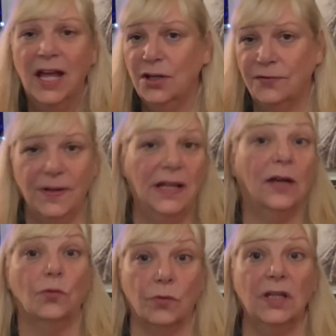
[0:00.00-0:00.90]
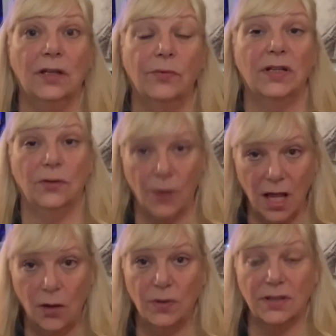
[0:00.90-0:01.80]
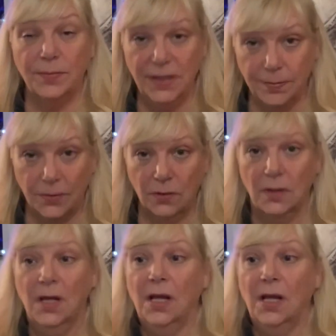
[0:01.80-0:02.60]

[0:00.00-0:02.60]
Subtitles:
You're fitting in really, really well with the people,